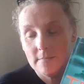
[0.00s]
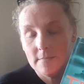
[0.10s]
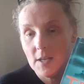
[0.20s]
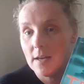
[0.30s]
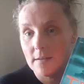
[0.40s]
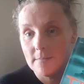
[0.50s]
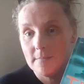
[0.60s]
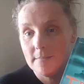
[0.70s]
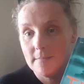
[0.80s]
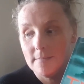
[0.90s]
yeah,
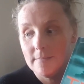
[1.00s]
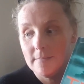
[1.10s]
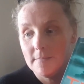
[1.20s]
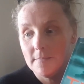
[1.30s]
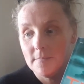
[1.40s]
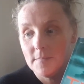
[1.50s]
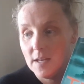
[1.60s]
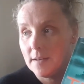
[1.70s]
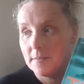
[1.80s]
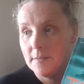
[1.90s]

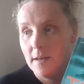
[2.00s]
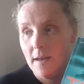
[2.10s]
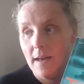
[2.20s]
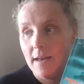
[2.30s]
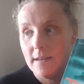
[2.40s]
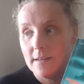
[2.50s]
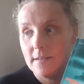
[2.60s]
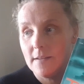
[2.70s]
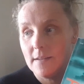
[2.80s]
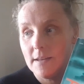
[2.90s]
it
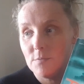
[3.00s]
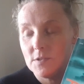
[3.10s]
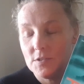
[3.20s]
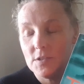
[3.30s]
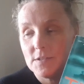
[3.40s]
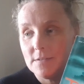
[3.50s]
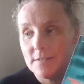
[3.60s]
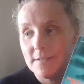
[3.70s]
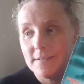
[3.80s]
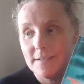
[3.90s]
was just
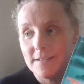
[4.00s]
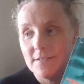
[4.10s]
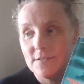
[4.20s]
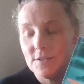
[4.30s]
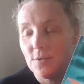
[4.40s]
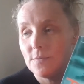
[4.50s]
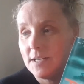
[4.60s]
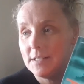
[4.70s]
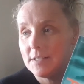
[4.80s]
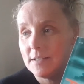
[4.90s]
so
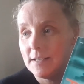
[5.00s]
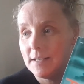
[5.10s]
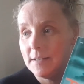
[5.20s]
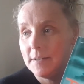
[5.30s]
neat to,